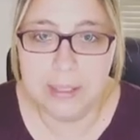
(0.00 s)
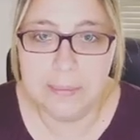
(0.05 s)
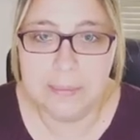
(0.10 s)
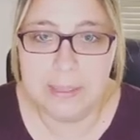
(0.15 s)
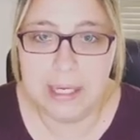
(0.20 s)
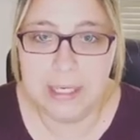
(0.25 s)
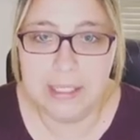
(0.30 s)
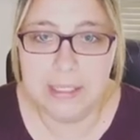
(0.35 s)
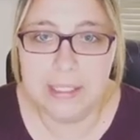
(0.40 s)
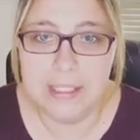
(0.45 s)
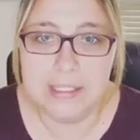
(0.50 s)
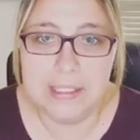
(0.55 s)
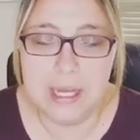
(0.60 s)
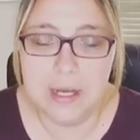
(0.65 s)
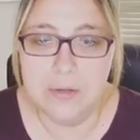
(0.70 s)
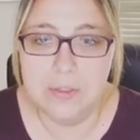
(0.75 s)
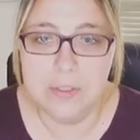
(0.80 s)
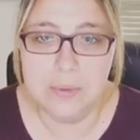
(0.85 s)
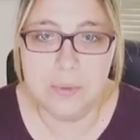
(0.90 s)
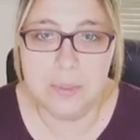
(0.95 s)
up getting this
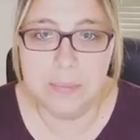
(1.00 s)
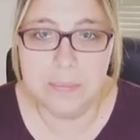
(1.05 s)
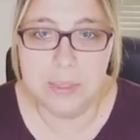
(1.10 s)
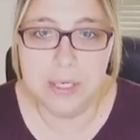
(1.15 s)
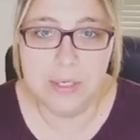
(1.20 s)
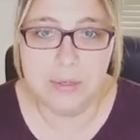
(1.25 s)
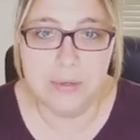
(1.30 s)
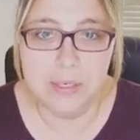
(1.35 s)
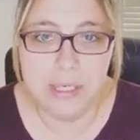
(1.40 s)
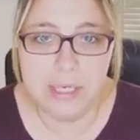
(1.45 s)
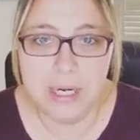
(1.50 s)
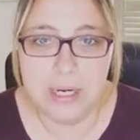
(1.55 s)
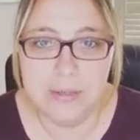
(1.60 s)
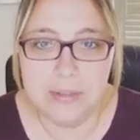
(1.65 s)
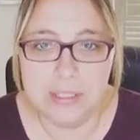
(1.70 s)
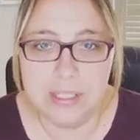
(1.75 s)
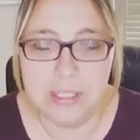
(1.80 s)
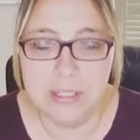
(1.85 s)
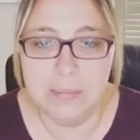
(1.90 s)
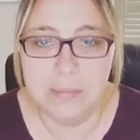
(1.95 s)
house with a big
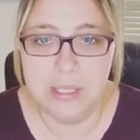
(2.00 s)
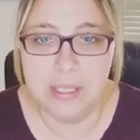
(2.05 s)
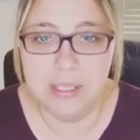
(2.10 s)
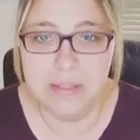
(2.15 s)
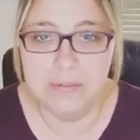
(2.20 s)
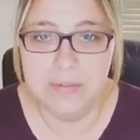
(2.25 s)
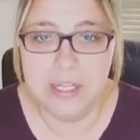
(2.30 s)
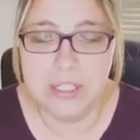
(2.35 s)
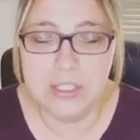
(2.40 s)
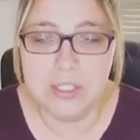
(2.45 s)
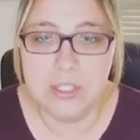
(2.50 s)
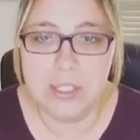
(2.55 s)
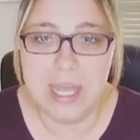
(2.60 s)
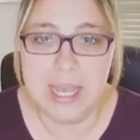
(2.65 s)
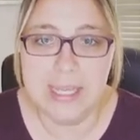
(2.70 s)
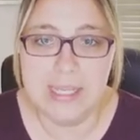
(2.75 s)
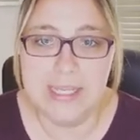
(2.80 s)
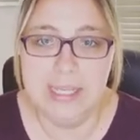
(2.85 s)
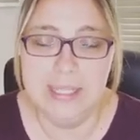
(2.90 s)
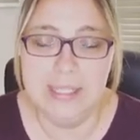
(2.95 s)
greenhouse in the middle of it. So
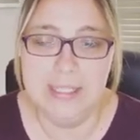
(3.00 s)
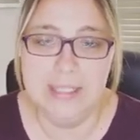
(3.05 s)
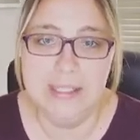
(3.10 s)
that,